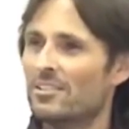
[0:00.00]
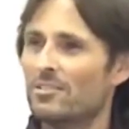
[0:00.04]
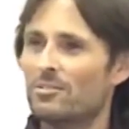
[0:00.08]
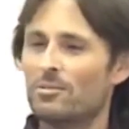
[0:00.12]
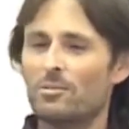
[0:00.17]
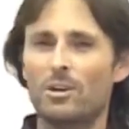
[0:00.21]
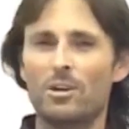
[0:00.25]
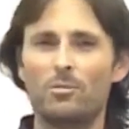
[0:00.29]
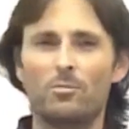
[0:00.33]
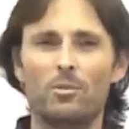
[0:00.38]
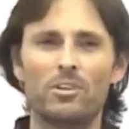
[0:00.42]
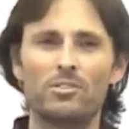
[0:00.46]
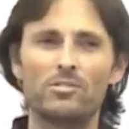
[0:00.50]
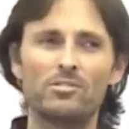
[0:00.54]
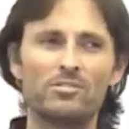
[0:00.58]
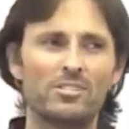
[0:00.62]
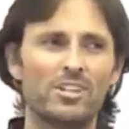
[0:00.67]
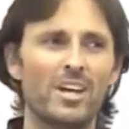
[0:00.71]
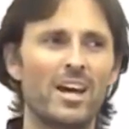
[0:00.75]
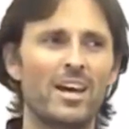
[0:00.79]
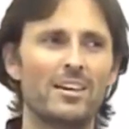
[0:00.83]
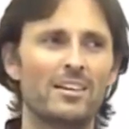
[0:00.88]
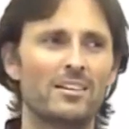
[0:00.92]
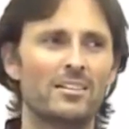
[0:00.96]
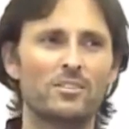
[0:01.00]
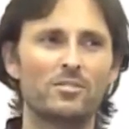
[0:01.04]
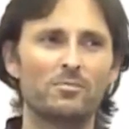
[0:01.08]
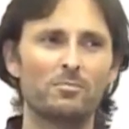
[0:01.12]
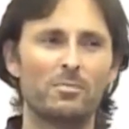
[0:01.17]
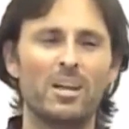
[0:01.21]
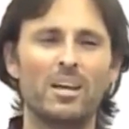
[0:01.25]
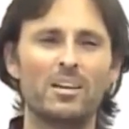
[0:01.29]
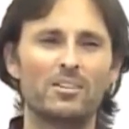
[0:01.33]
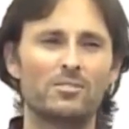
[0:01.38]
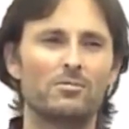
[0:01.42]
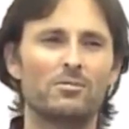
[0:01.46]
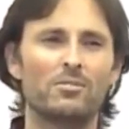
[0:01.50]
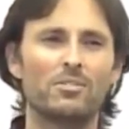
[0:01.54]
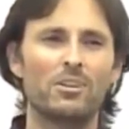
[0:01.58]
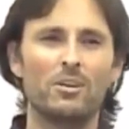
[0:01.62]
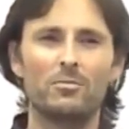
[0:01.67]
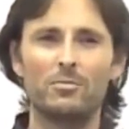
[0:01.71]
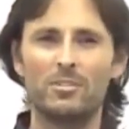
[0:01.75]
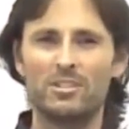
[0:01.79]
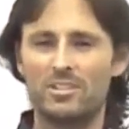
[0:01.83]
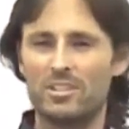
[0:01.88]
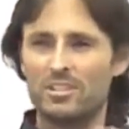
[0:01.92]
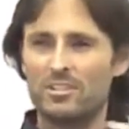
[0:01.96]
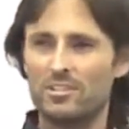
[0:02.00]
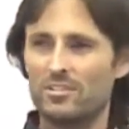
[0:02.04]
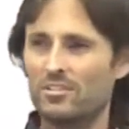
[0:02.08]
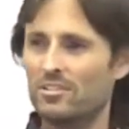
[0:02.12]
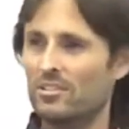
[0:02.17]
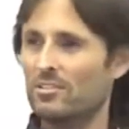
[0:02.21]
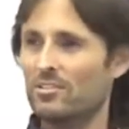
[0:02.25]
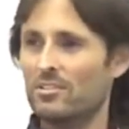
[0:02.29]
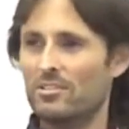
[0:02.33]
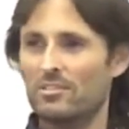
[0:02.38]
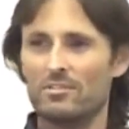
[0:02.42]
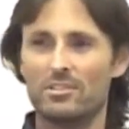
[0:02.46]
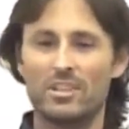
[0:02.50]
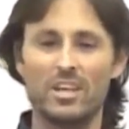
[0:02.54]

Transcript: Do I want to stay in this place where I'm addicted to